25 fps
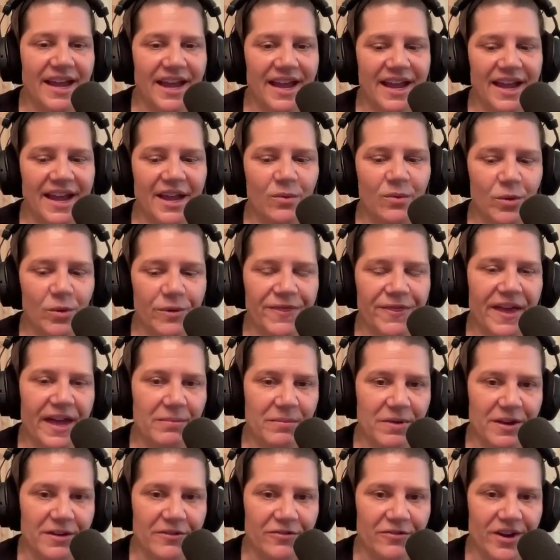And with
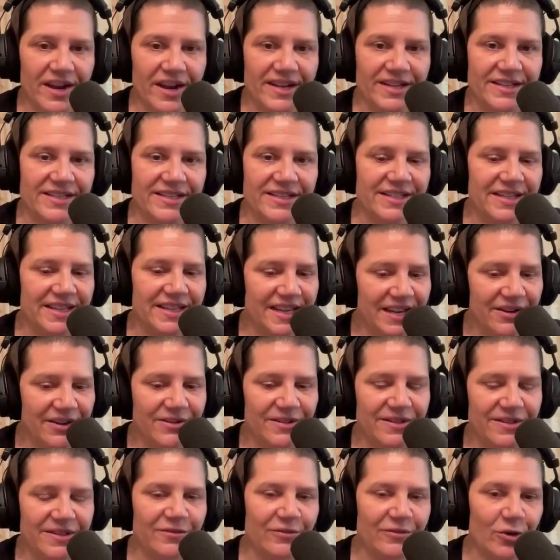that, my friends,
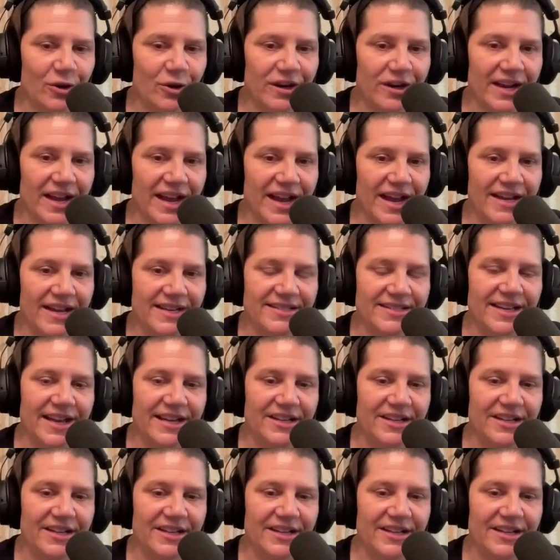here's the forecast.